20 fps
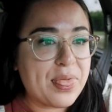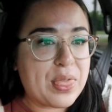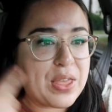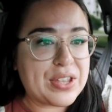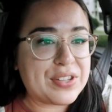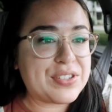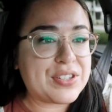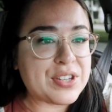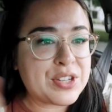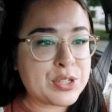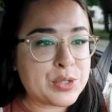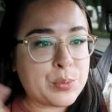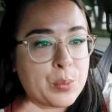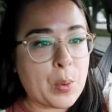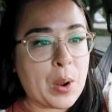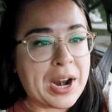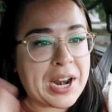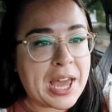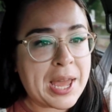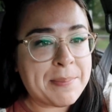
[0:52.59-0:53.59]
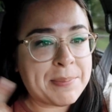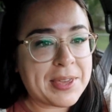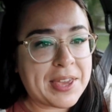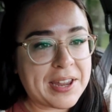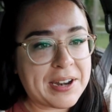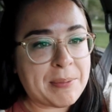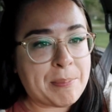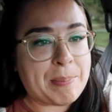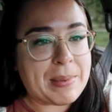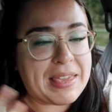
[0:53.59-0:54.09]
this is what I'm
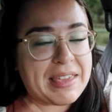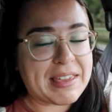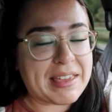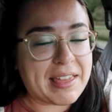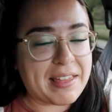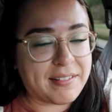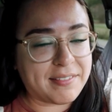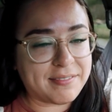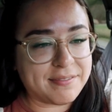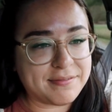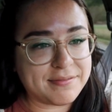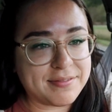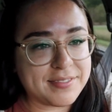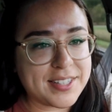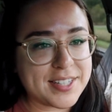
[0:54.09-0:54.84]
gonna be in.